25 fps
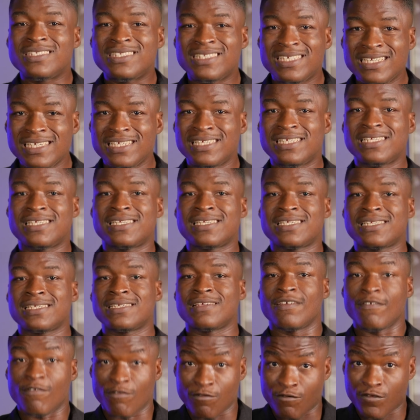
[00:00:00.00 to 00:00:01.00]
this
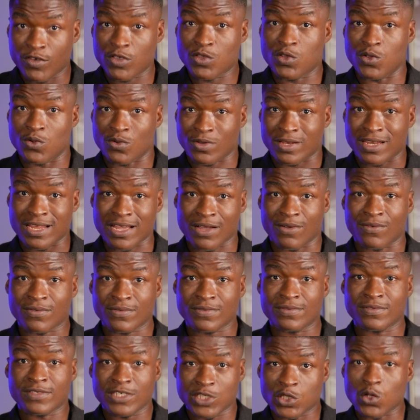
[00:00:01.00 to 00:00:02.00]
video now,
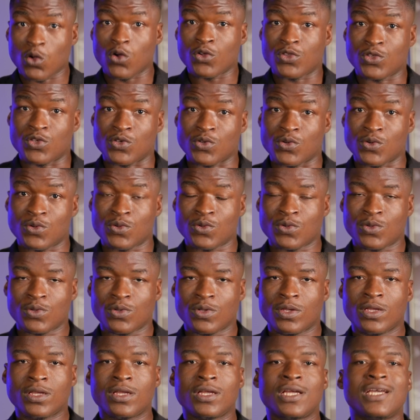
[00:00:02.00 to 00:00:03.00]
this audio,
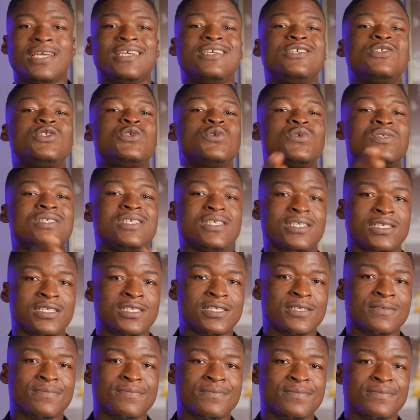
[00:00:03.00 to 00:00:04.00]
into
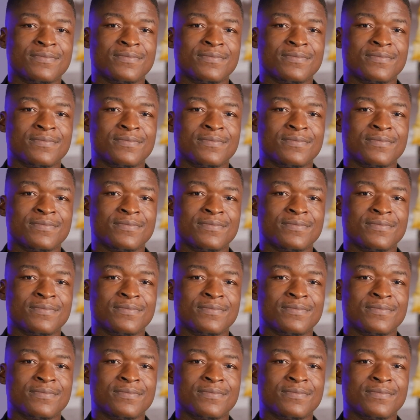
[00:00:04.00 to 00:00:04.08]
this.